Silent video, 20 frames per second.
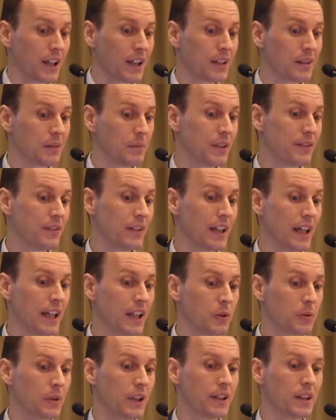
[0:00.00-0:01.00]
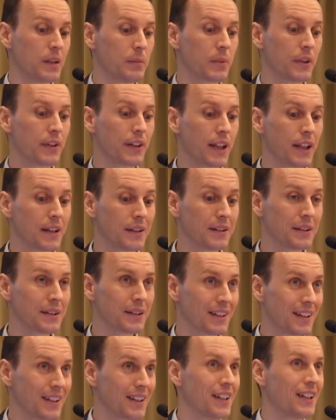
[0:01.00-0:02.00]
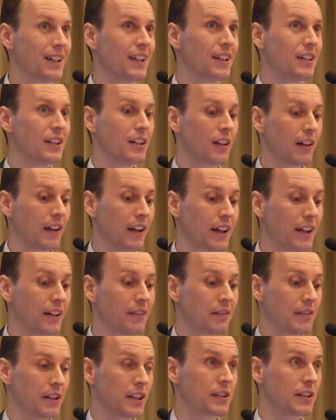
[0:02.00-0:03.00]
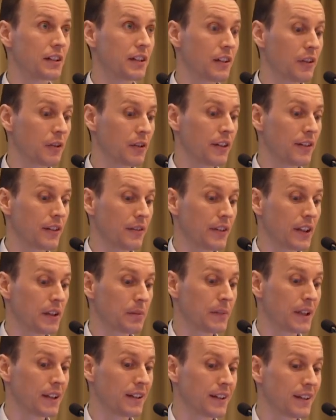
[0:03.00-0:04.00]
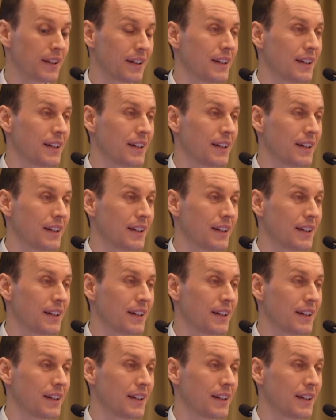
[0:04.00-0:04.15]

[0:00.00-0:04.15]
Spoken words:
get between 8 to 18% yearly return on this investment.